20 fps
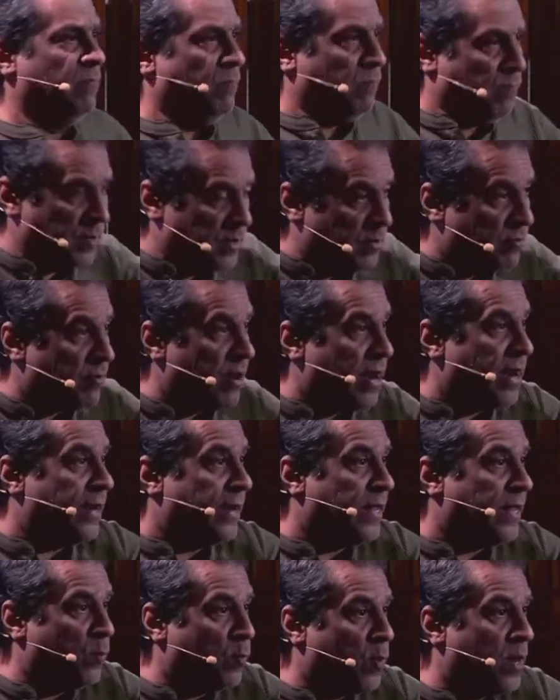we
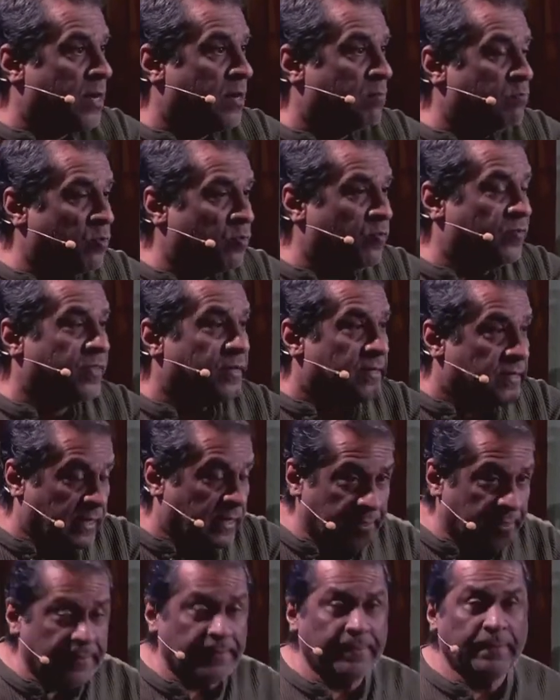really want to move the
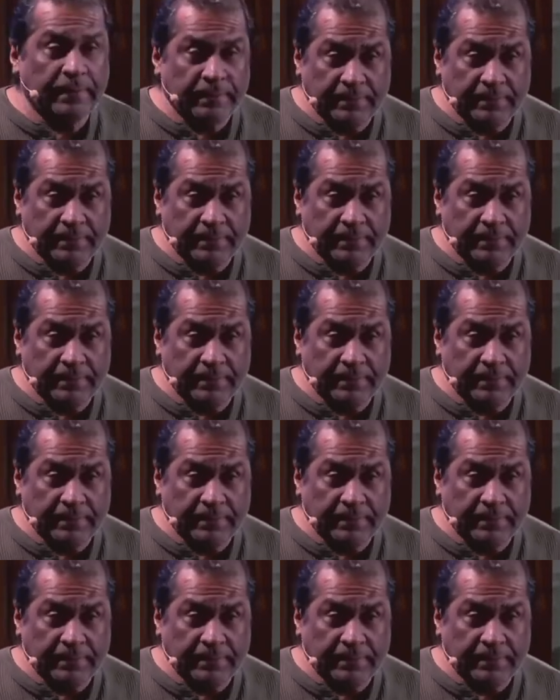needle.